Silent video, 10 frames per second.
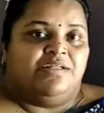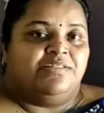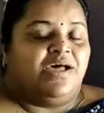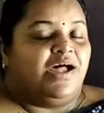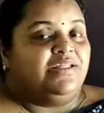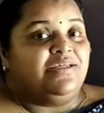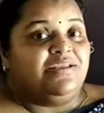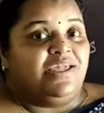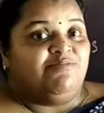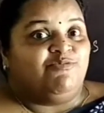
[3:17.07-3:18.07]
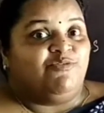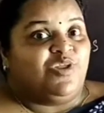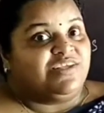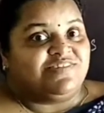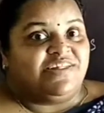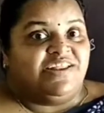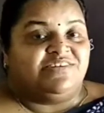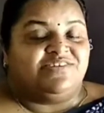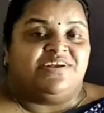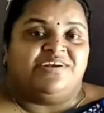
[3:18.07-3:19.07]
The other name for
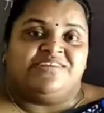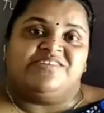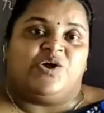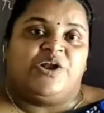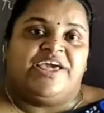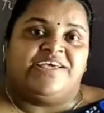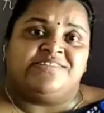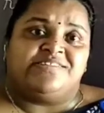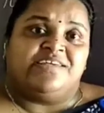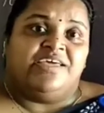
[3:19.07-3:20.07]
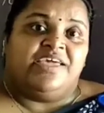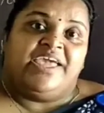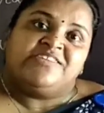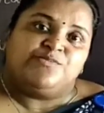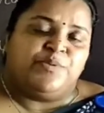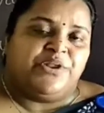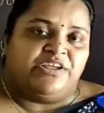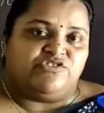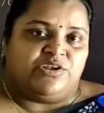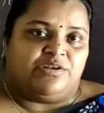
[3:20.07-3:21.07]
exhalation, it is known as
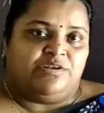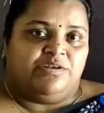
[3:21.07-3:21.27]
expiration.